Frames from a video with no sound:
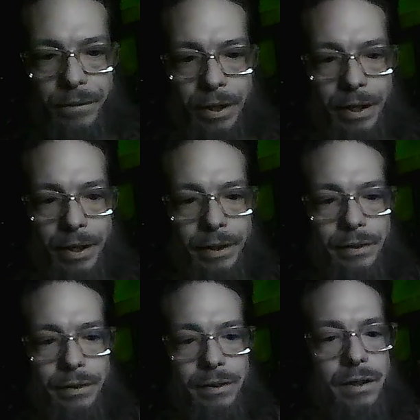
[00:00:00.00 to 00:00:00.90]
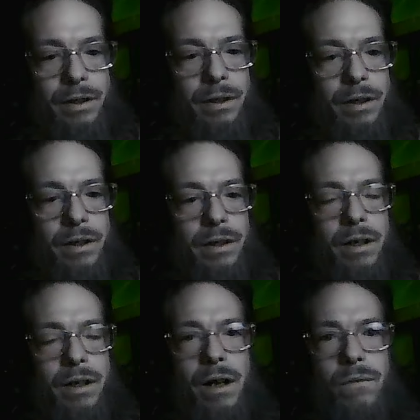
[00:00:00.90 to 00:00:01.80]
and
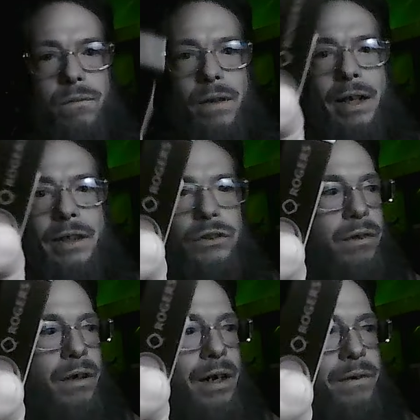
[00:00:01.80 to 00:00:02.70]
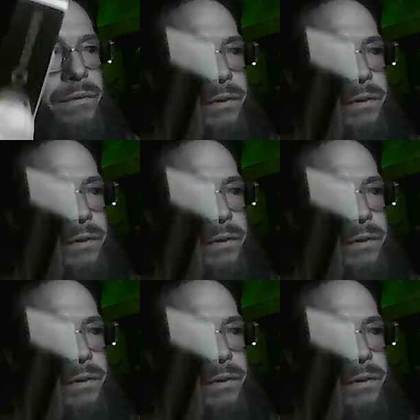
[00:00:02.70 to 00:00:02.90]
a flash drive.